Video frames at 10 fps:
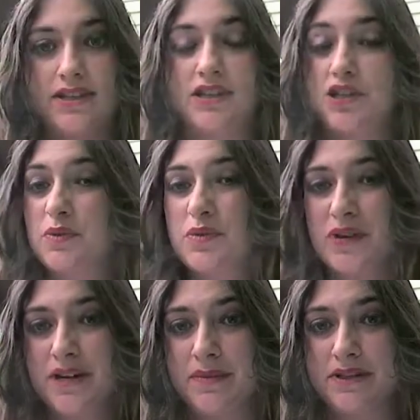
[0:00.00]
And just one
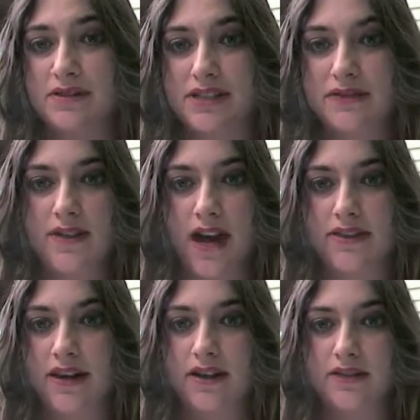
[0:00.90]
random interesting fact
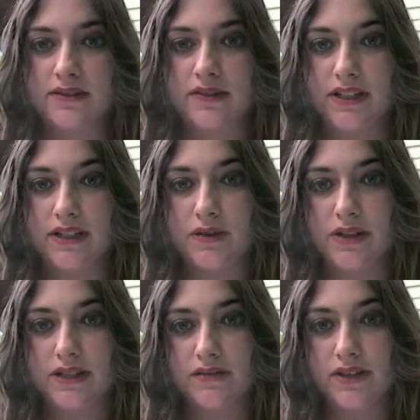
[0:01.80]
that I couldn't fit in the
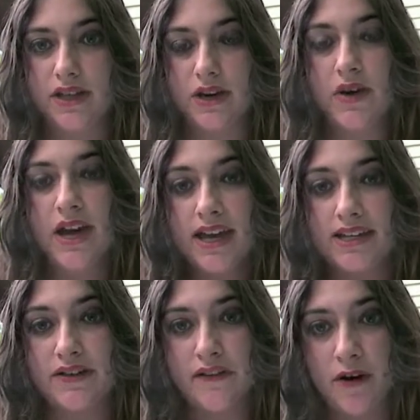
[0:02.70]
rest of the video is
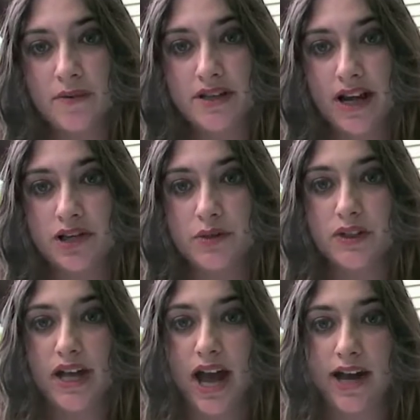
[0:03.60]
that farmers
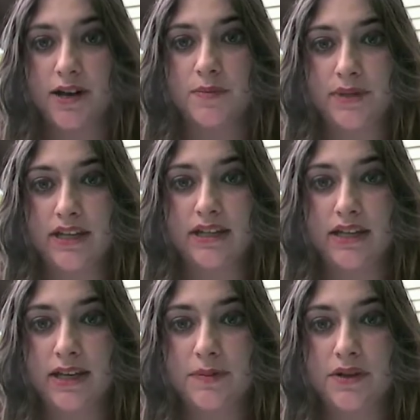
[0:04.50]
actually hire
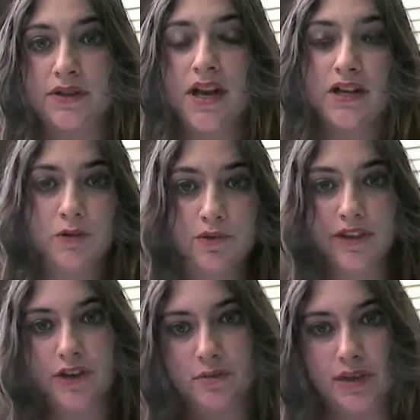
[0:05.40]
beekeepers to bring
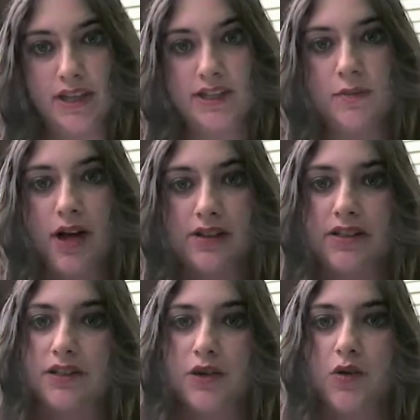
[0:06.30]
their bees to
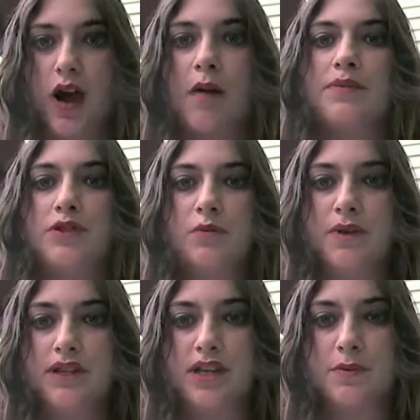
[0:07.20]
pollinate their crops. So
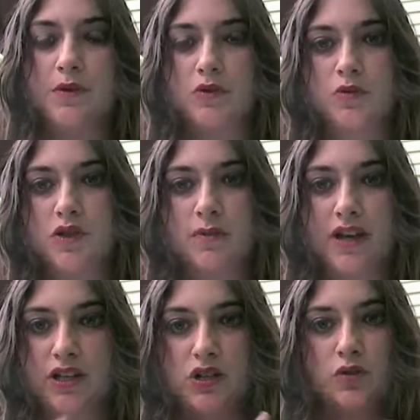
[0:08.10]
beekeepers will just
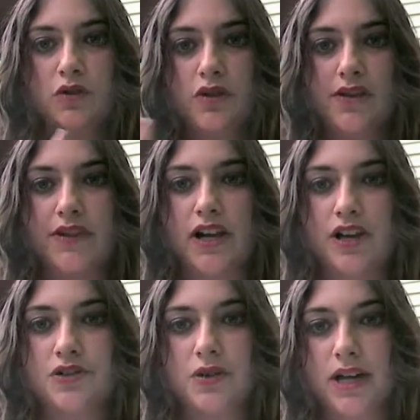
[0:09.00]
make a tour around the
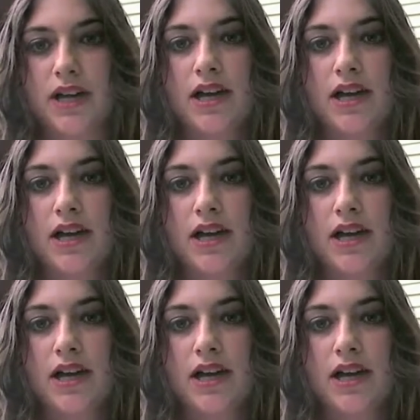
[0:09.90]
country